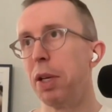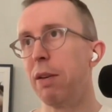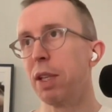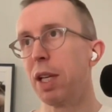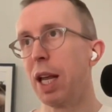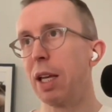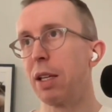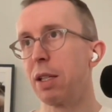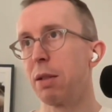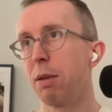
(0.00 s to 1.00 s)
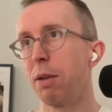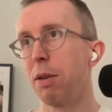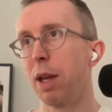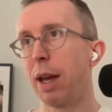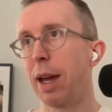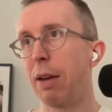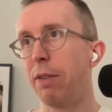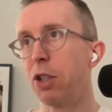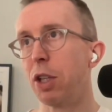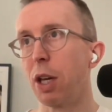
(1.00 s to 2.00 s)
nevertheless, having
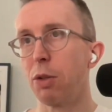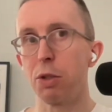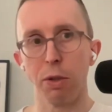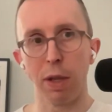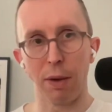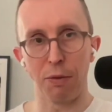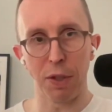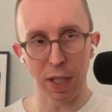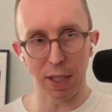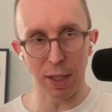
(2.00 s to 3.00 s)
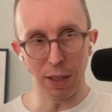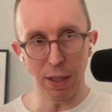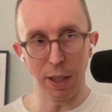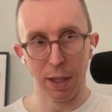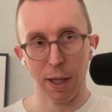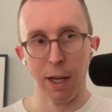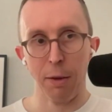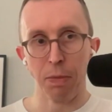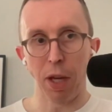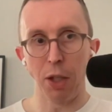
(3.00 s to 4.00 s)
to go through that physically,
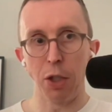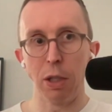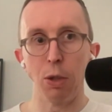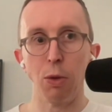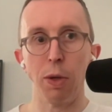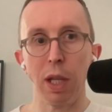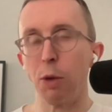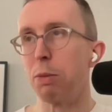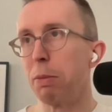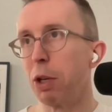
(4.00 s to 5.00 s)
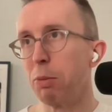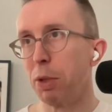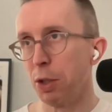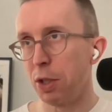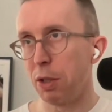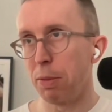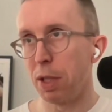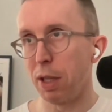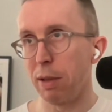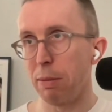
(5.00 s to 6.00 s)
and you're in those moments
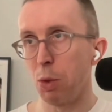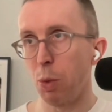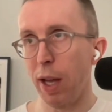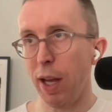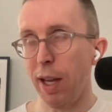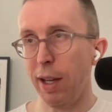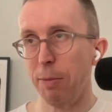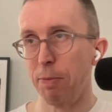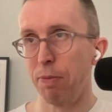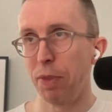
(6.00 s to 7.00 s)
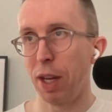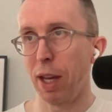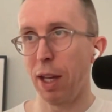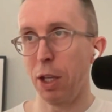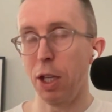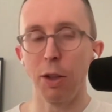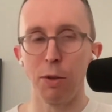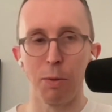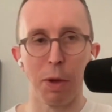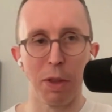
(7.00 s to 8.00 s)
sometimes where
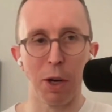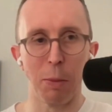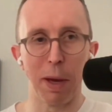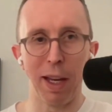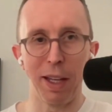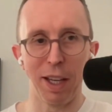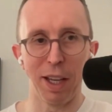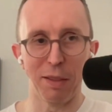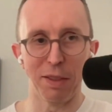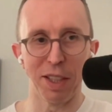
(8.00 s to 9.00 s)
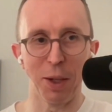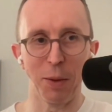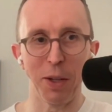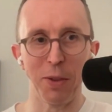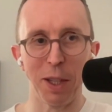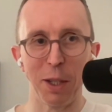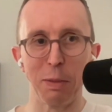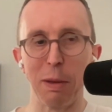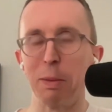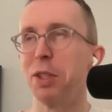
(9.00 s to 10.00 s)
the old pain cave thing where you're in those
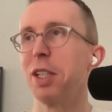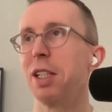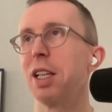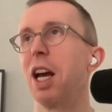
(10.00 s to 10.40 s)
moments and it's